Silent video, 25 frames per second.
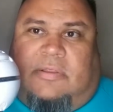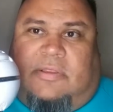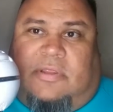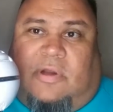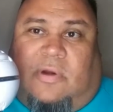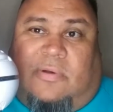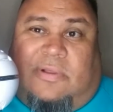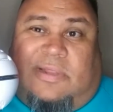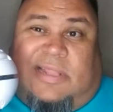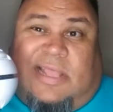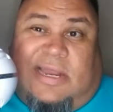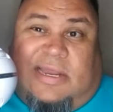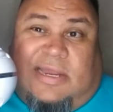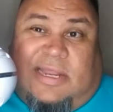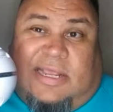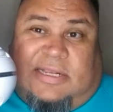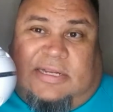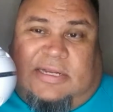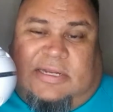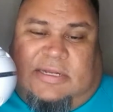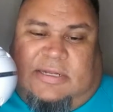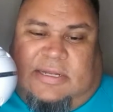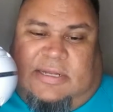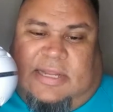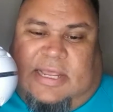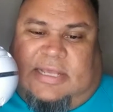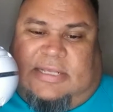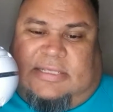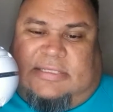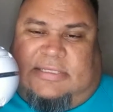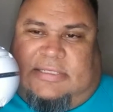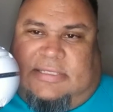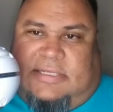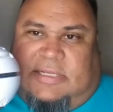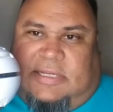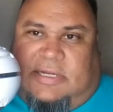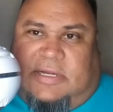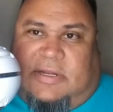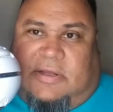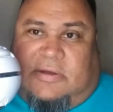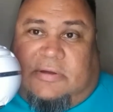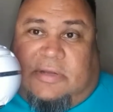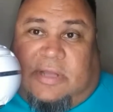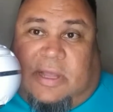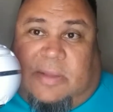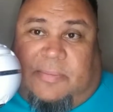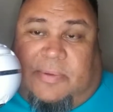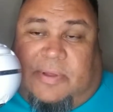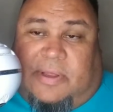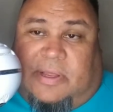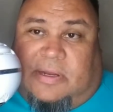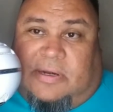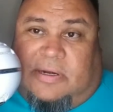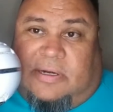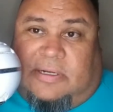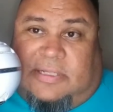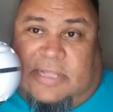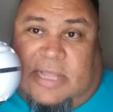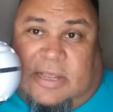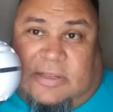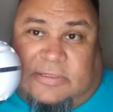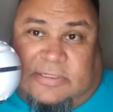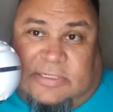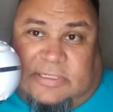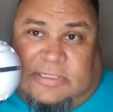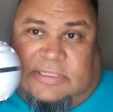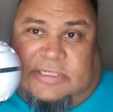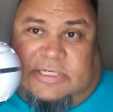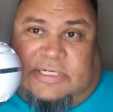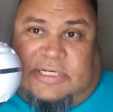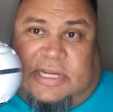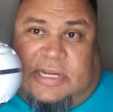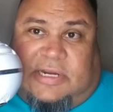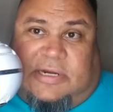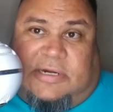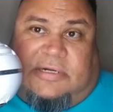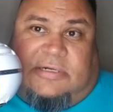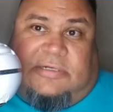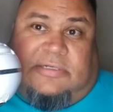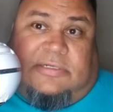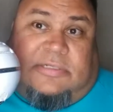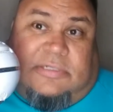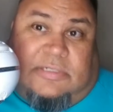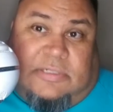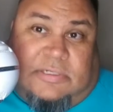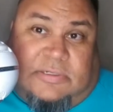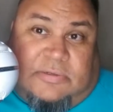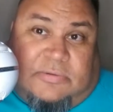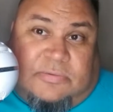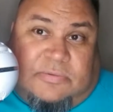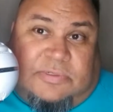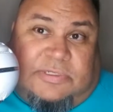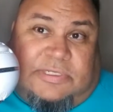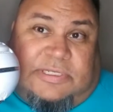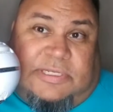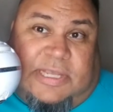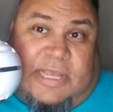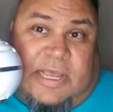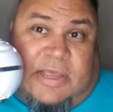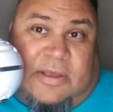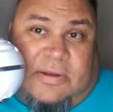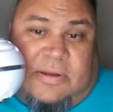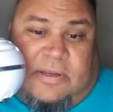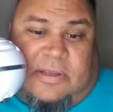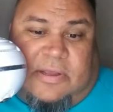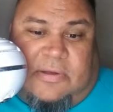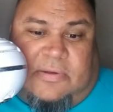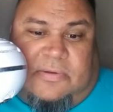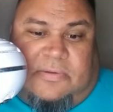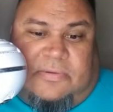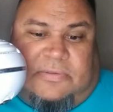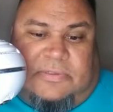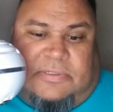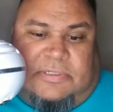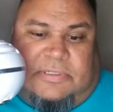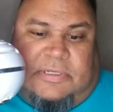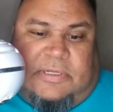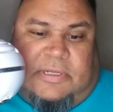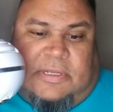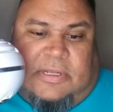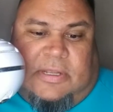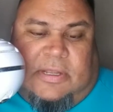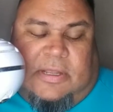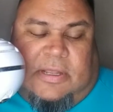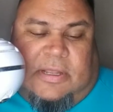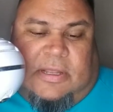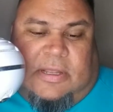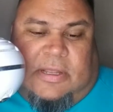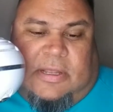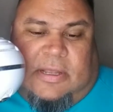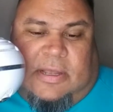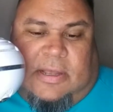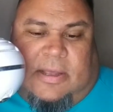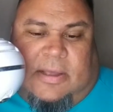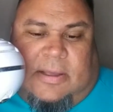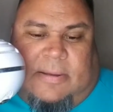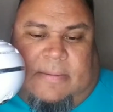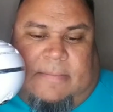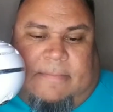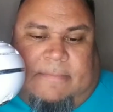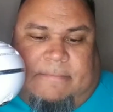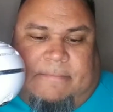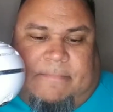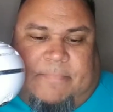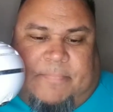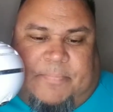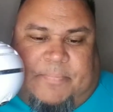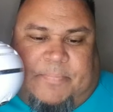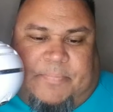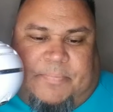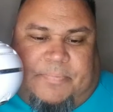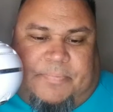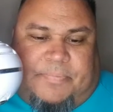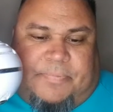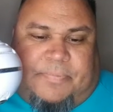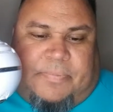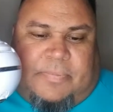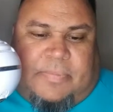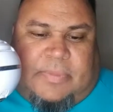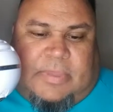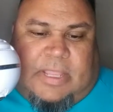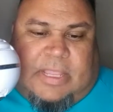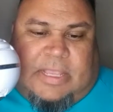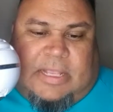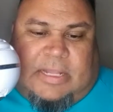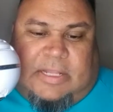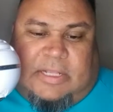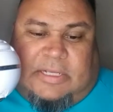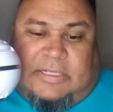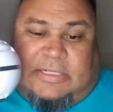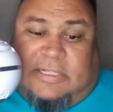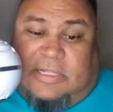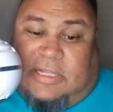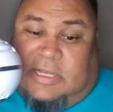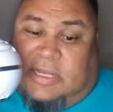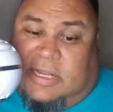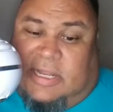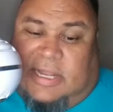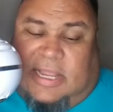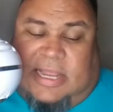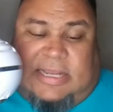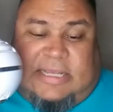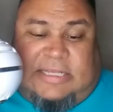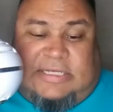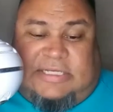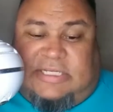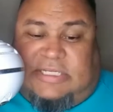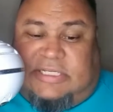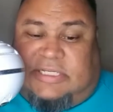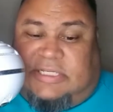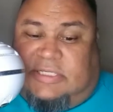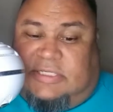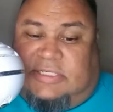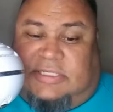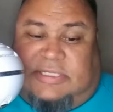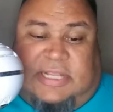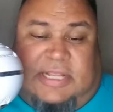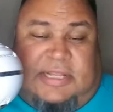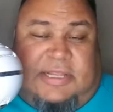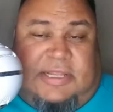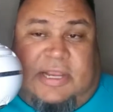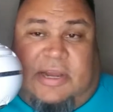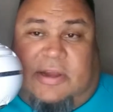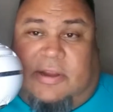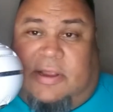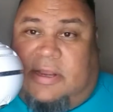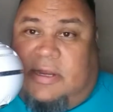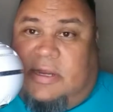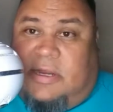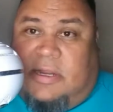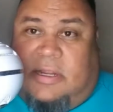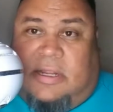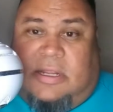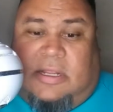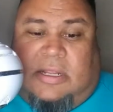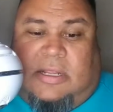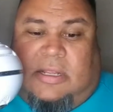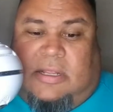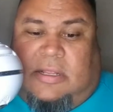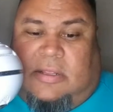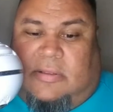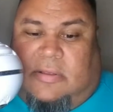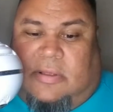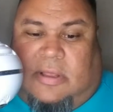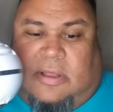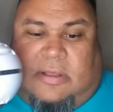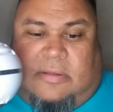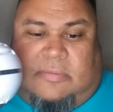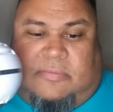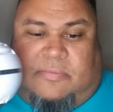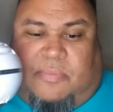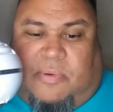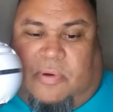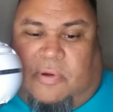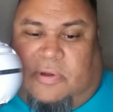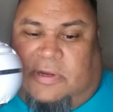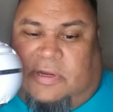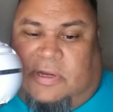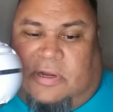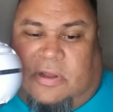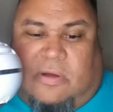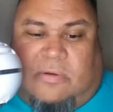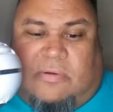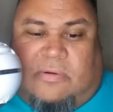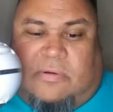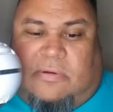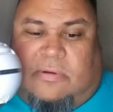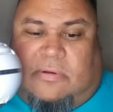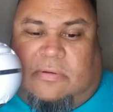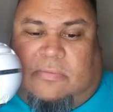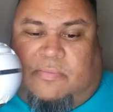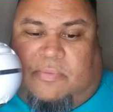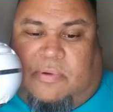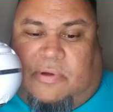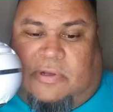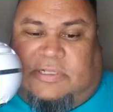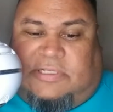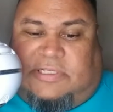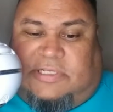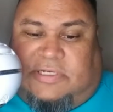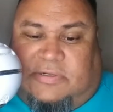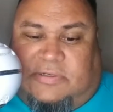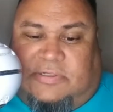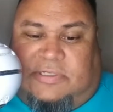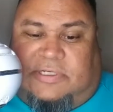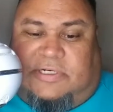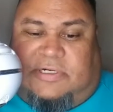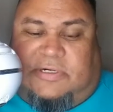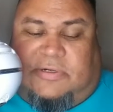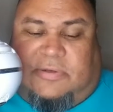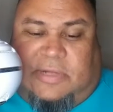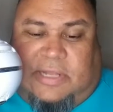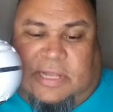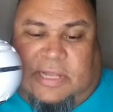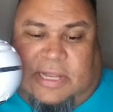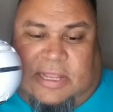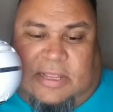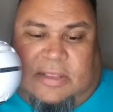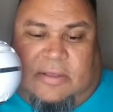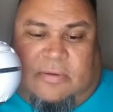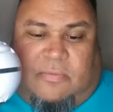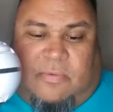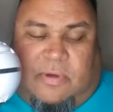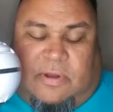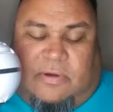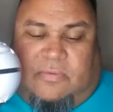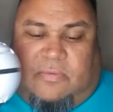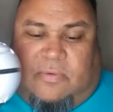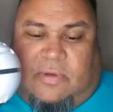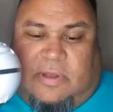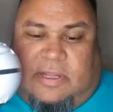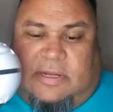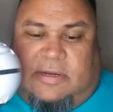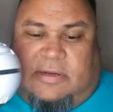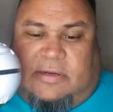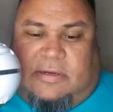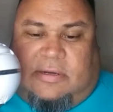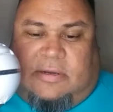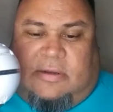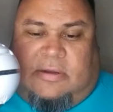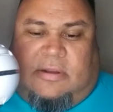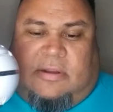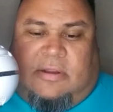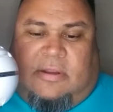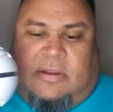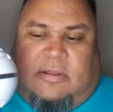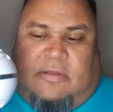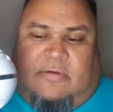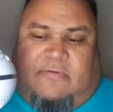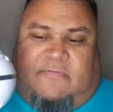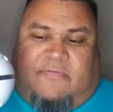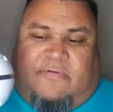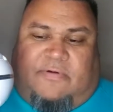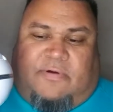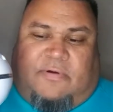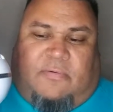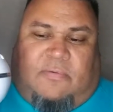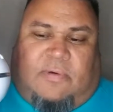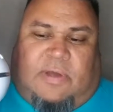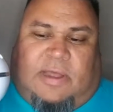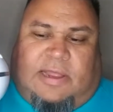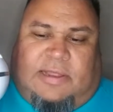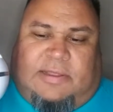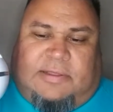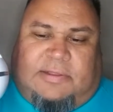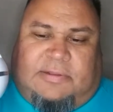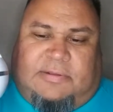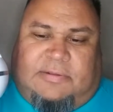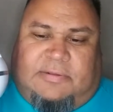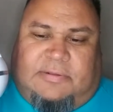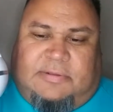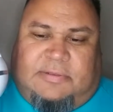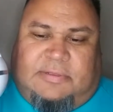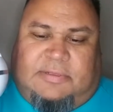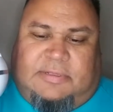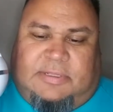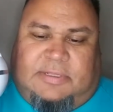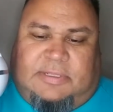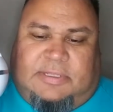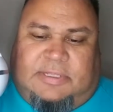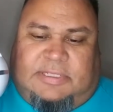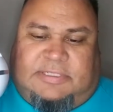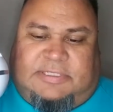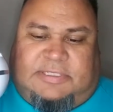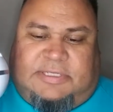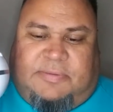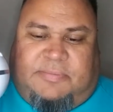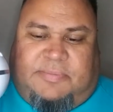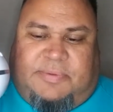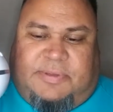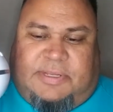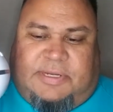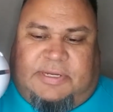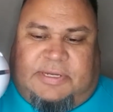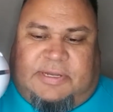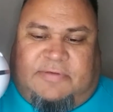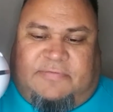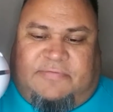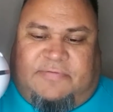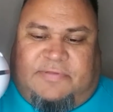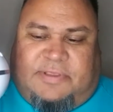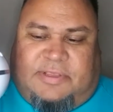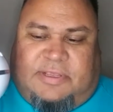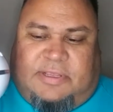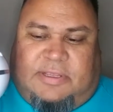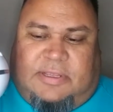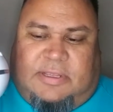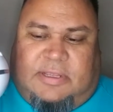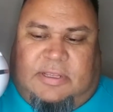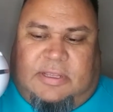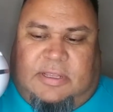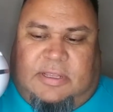throw in that next next you know couple hundred thousand shares. You know, we'll see how it goes. Um, it looks looking like it's just sitting there at uh, point oh point zero zero one one for a while. This could be a definitely